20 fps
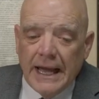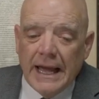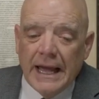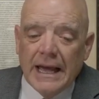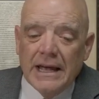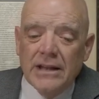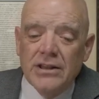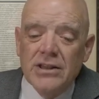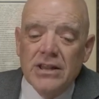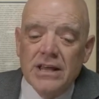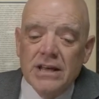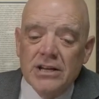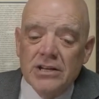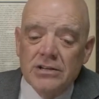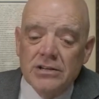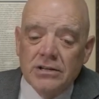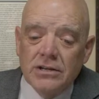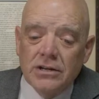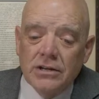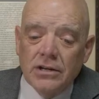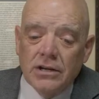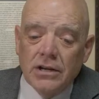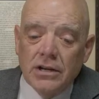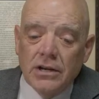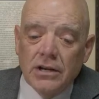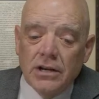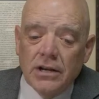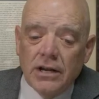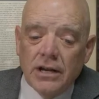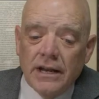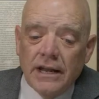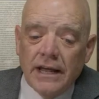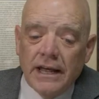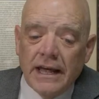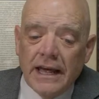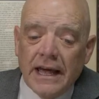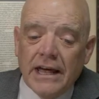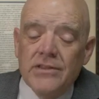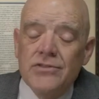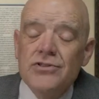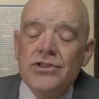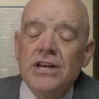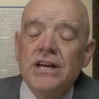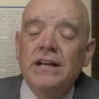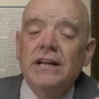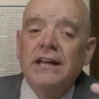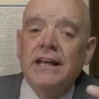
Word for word: and then and then